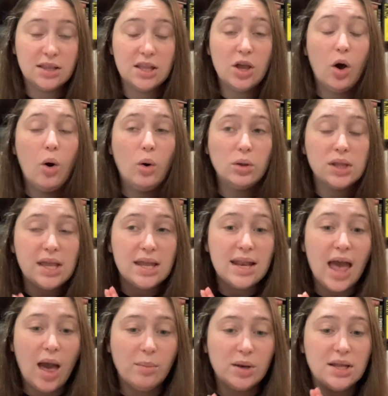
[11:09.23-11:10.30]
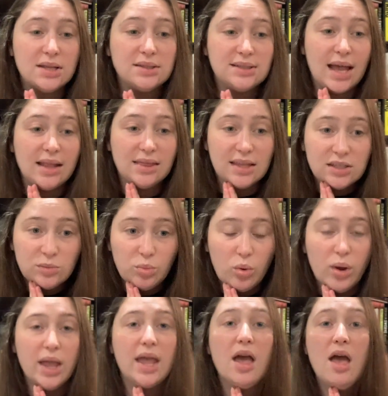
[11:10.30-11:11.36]
The only inhabitants at this
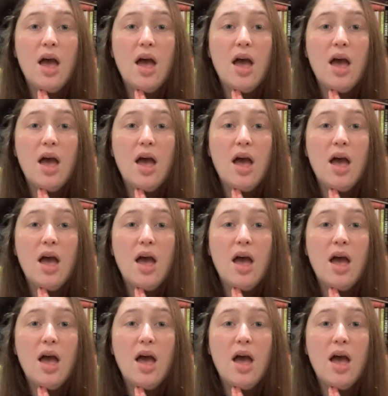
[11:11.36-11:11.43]
point